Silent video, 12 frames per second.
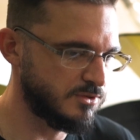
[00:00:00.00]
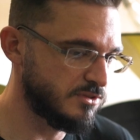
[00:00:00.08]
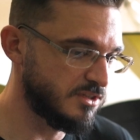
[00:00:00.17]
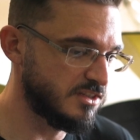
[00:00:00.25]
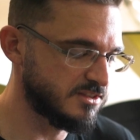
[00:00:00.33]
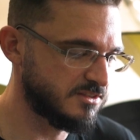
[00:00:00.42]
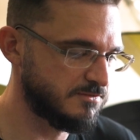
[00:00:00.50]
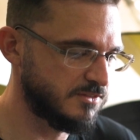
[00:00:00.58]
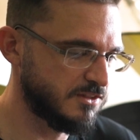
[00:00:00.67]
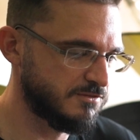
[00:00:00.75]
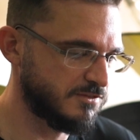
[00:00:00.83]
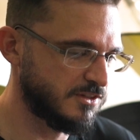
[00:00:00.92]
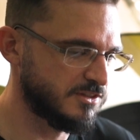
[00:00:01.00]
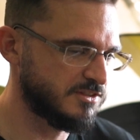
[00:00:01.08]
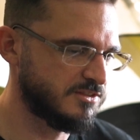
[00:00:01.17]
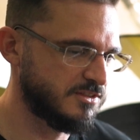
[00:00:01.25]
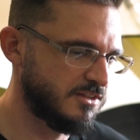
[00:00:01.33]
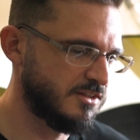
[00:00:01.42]
did the
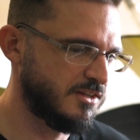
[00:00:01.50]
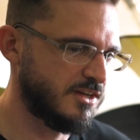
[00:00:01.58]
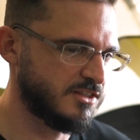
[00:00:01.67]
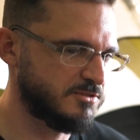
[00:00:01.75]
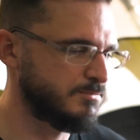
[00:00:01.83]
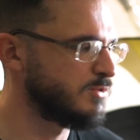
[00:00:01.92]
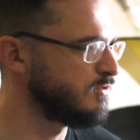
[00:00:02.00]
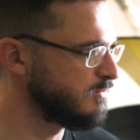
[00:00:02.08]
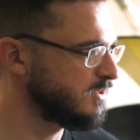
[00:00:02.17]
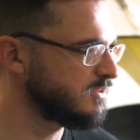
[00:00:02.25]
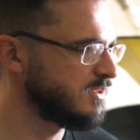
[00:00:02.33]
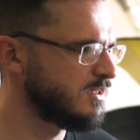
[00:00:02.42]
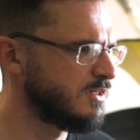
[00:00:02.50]
first experiment,